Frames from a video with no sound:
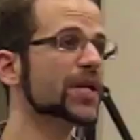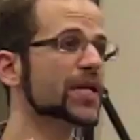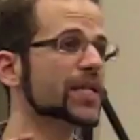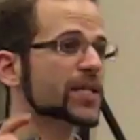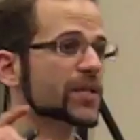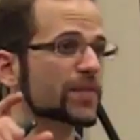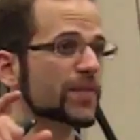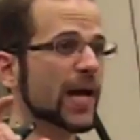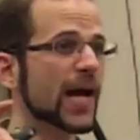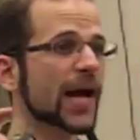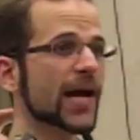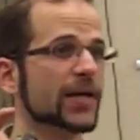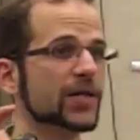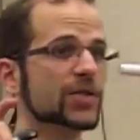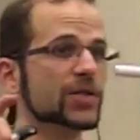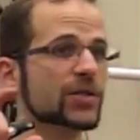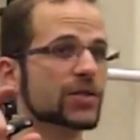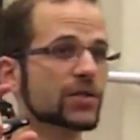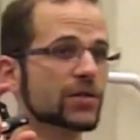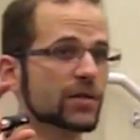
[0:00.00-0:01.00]
minutes
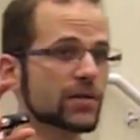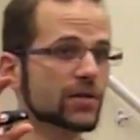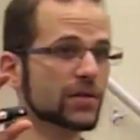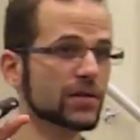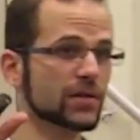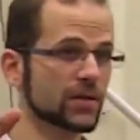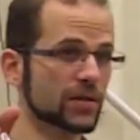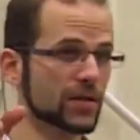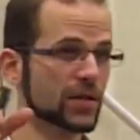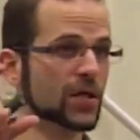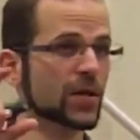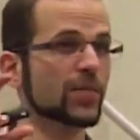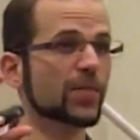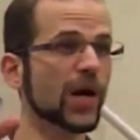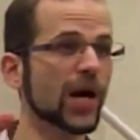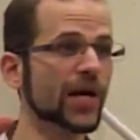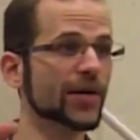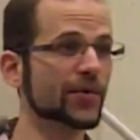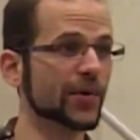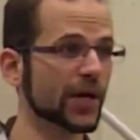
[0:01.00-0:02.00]
max,
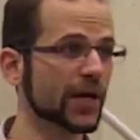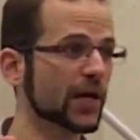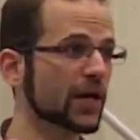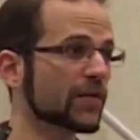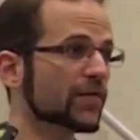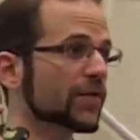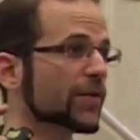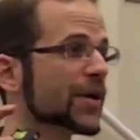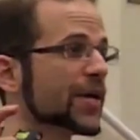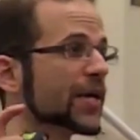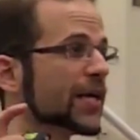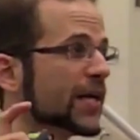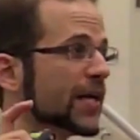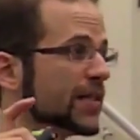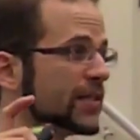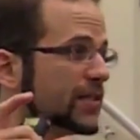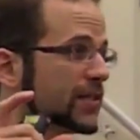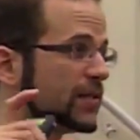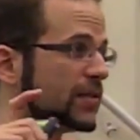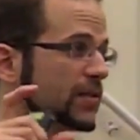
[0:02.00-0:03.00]
combined recovery
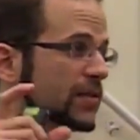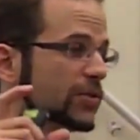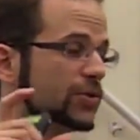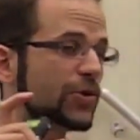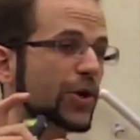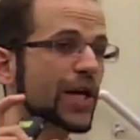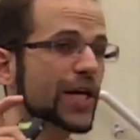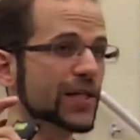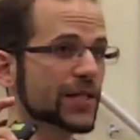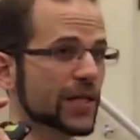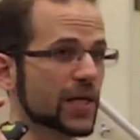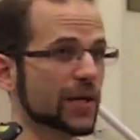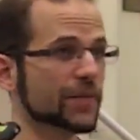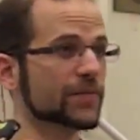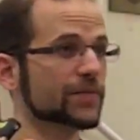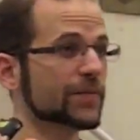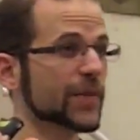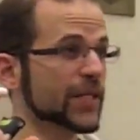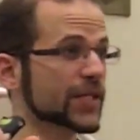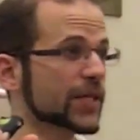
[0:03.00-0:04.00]
and training
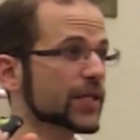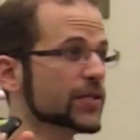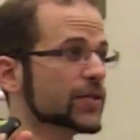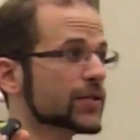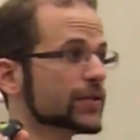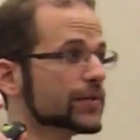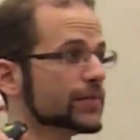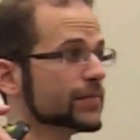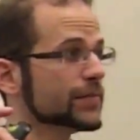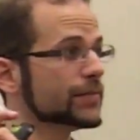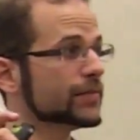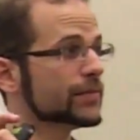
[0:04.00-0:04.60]
time. Make sense?